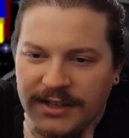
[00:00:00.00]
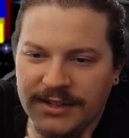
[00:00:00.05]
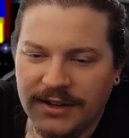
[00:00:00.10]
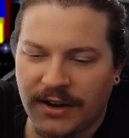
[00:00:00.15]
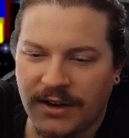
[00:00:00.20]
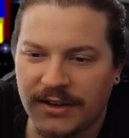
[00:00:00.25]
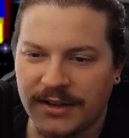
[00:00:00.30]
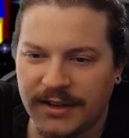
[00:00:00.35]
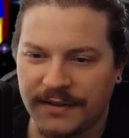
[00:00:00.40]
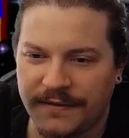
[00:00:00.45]
it's
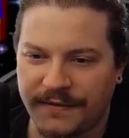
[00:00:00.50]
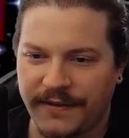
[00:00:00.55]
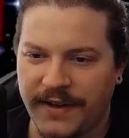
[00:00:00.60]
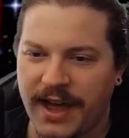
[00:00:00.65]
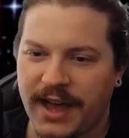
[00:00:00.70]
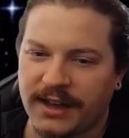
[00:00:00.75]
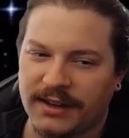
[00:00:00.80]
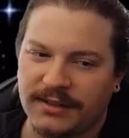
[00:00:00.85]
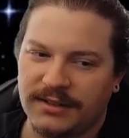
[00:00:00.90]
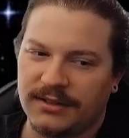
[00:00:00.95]
all
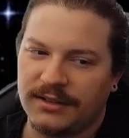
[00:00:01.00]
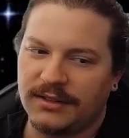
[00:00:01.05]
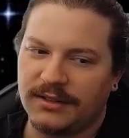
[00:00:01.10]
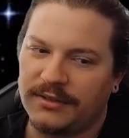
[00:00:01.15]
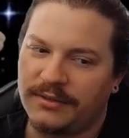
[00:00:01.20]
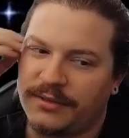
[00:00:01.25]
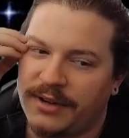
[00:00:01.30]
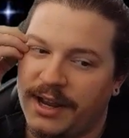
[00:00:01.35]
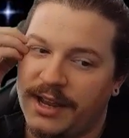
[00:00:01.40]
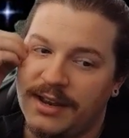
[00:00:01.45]
effect,
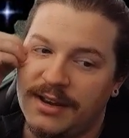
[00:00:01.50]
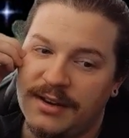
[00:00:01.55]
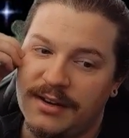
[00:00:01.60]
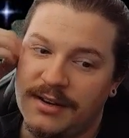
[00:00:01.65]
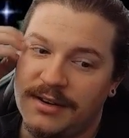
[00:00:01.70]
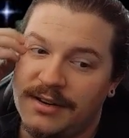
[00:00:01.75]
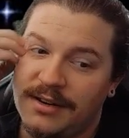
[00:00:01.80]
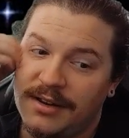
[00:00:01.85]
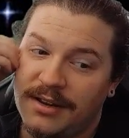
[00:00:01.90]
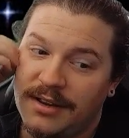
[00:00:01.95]
right?
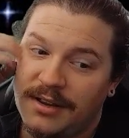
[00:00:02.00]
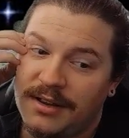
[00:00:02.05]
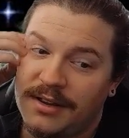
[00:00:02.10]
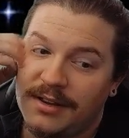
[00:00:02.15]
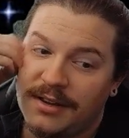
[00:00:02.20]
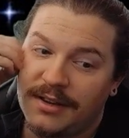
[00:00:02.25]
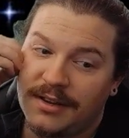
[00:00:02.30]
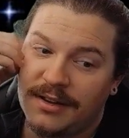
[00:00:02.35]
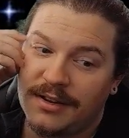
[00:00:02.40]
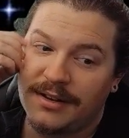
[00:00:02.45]

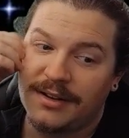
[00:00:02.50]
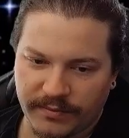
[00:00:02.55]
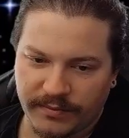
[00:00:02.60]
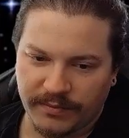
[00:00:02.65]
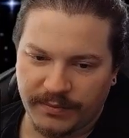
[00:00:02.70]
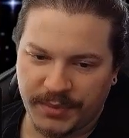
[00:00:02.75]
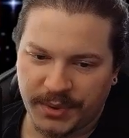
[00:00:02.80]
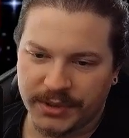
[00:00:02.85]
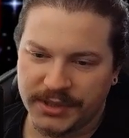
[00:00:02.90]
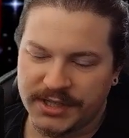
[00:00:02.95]

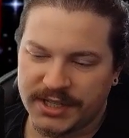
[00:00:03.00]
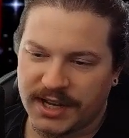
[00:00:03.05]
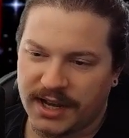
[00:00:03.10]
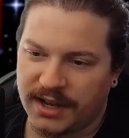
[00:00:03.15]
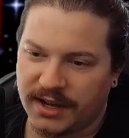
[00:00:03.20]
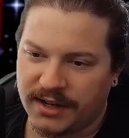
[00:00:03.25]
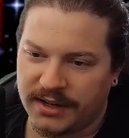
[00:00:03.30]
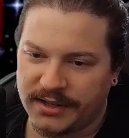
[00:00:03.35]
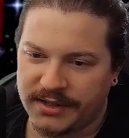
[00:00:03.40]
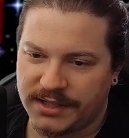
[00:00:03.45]
Poor
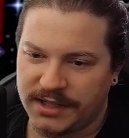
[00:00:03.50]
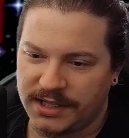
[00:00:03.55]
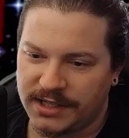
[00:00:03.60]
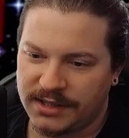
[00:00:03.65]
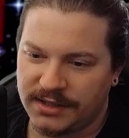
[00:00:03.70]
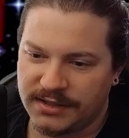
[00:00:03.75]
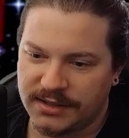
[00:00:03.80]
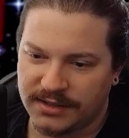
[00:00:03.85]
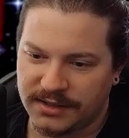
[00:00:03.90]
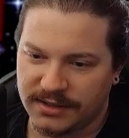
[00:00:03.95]
Zaha
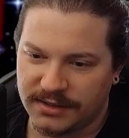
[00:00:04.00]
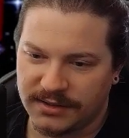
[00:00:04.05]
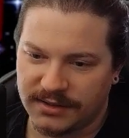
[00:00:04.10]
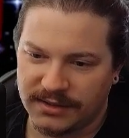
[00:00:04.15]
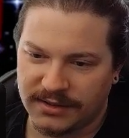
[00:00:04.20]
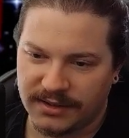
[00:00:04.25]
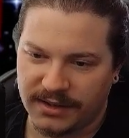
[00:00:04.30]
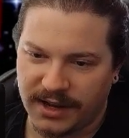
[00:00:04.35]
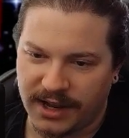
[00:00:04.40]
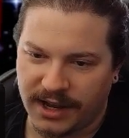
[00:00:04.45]
Hadid's
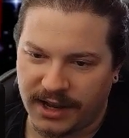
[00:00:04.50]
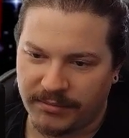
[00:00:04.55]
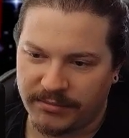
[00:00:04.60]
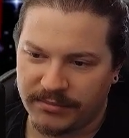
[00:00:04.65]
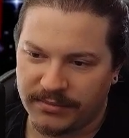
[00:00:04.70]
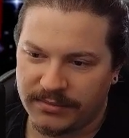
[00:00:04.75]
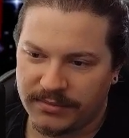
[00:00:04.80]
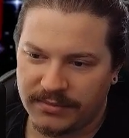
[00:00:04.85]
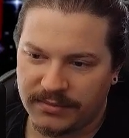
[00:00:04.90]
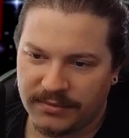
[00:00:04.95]

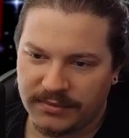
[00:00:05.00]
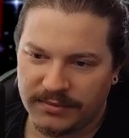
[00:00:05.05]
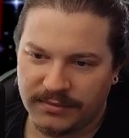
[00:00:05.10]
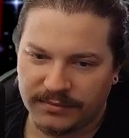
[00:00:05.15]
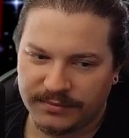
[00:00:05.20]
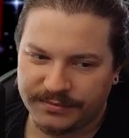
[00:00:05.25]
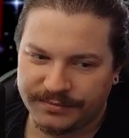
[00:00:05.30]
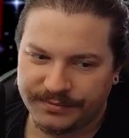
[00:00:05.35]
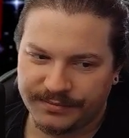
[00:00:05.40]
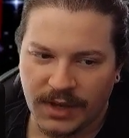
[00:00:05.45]
name.
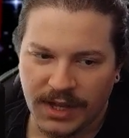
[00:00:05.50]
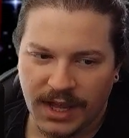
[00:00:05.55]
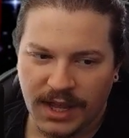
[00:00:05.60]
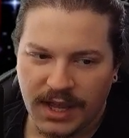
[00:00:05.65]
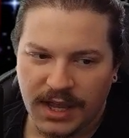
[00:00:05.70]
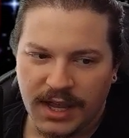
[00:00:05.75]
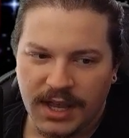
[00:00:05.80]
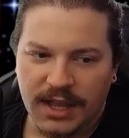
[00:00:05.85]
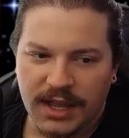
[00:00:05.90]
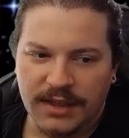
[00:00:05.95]

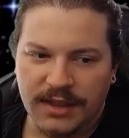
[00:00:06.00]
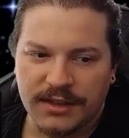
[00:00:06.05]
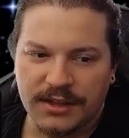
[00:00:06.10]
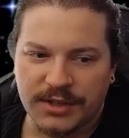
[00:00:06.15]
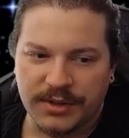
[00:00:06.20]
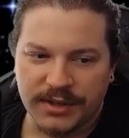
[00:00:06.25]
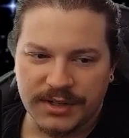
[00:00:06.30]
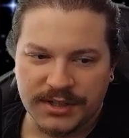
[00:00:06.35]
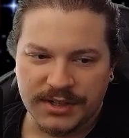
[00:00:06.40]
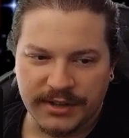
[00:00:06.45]
The
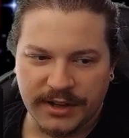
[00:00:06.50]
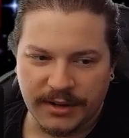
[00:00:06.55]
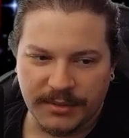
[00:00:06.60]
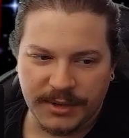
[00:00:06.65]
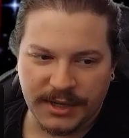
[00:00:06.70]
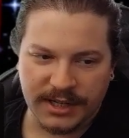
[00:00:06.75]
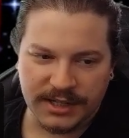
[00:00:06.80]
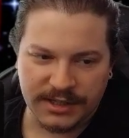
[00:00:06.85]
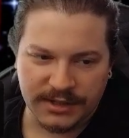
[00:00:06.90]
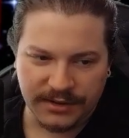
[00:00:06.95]
trees are there
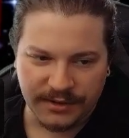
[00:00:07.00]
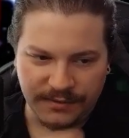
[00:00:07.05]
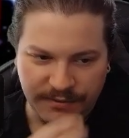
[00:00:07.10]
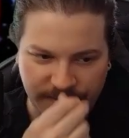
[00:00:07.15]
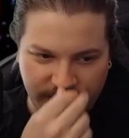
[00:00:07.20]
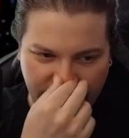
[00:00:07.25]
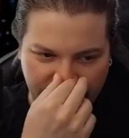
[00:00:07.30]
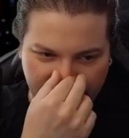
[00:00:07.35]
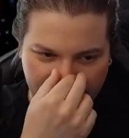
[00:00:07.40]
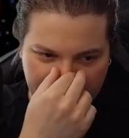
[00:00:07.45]
because you're
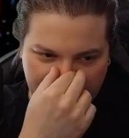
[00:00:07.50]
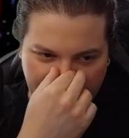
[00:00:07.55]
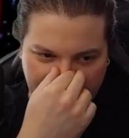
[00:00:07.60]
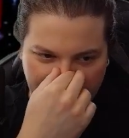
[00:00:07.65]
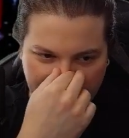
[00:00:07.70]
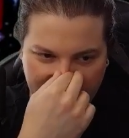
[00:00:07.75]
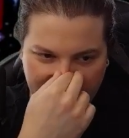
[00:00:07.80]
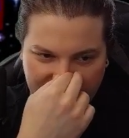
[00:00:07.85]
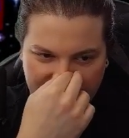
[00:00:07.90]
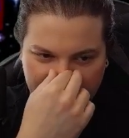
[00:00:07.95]
referencing
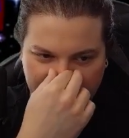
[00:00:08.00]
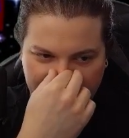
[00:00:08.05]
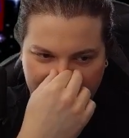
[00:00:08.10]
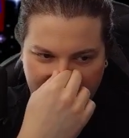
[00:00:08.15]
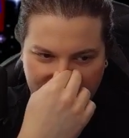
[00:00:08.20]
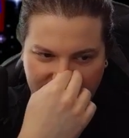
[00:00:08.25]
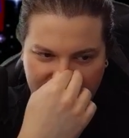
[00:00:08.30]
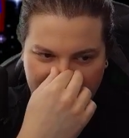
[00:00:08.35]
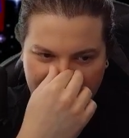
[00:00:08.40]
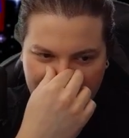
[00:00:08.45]
how nice
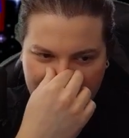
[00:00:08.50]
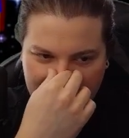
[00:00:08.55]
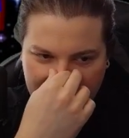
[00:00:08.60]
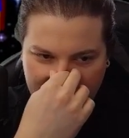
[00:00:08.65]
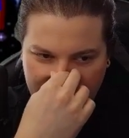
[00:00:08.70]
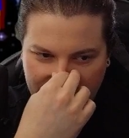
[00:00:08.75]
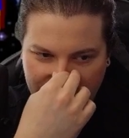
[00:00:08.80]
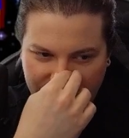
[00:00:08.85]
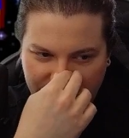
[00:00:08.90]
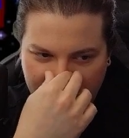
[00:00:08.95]
reality used to
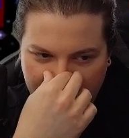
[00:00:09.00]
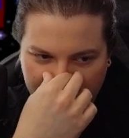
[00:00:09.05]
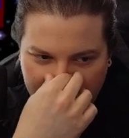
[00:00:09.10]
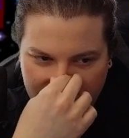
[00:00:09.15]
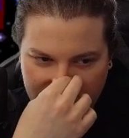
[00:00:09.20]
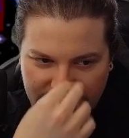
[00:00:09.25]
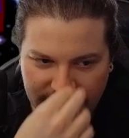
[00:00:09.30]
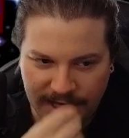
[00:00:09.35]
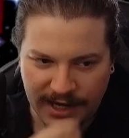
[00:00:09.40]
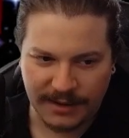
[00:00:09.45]
be before
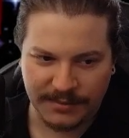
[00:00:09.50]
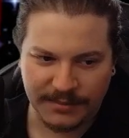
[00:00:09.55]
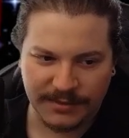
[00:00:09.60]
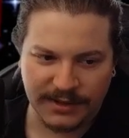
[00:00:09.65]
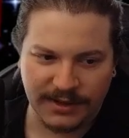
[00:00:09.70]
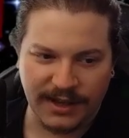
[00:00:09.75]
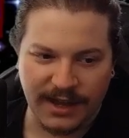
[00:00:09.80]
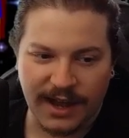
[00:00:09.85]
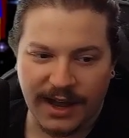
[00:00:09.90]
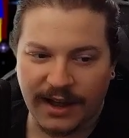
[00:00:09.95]
we
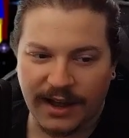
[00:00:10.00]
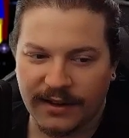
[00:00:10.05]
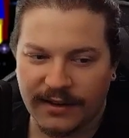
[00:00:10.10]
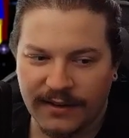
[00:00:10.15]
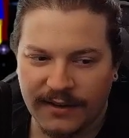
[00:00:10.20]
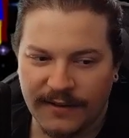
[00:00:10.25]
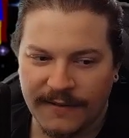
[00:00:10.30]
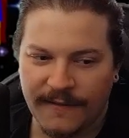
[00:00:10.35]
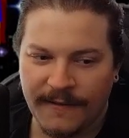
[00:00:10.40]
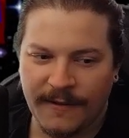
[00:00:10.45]
escaped. Yeah.
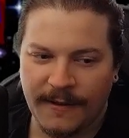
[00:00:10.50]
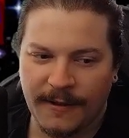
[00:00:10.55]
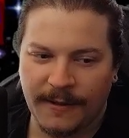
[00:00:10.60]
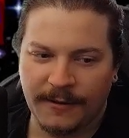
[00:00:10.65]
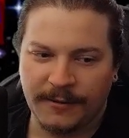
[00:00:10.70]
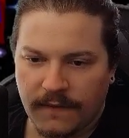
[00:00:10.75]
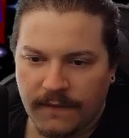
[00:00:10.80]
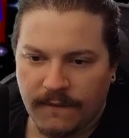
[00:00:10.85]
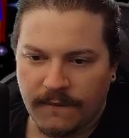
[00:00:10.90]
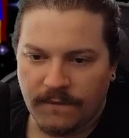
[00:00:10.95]

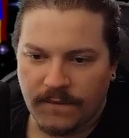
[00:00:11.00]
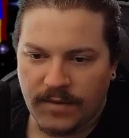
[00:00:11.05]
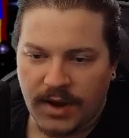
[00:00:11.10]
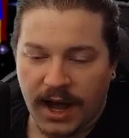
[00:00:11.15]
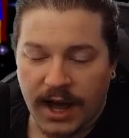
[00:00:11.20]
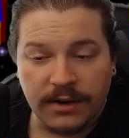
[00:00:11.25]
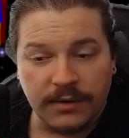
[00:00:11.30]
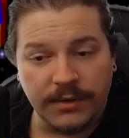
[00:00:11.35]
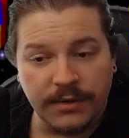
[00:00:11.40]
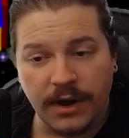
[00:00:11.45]

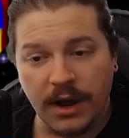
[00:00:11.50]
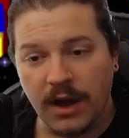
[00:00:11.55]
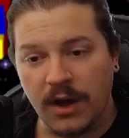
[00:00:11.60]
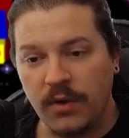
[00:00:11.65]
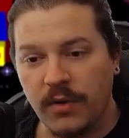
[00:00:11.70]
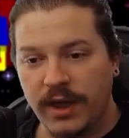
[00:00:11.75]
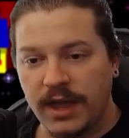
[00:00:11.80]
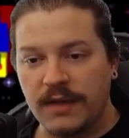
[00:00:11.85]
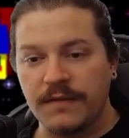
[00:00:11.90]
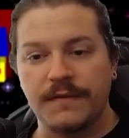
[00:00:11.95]
I don't
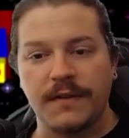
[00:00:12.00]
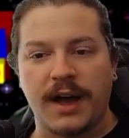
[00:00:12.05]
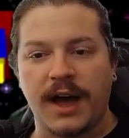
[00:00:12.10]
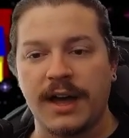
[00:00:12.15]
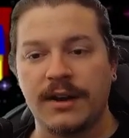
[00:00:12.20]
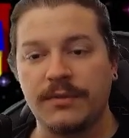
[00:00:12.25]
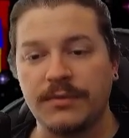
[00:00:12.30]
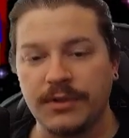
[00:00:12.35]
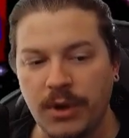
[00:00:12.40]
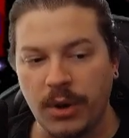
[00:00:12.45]
know if
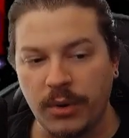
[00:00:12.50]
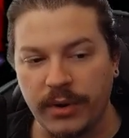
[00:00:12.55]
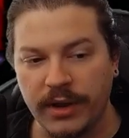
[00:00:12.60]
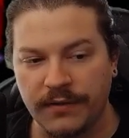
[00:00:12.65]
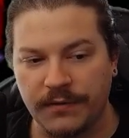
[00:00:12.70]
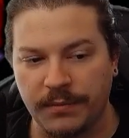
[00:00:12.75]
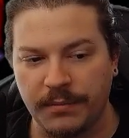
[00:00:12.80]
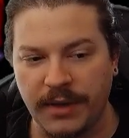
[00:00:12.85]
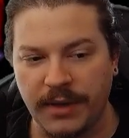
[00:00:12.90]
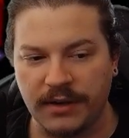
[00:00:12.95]

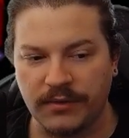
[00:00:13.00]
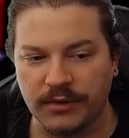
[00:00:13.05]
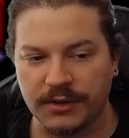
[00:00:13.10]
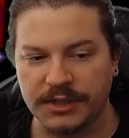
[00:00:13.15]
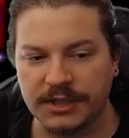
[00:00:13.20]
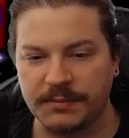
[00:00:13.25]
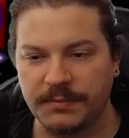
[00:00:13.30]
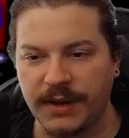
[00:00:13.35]
metaverse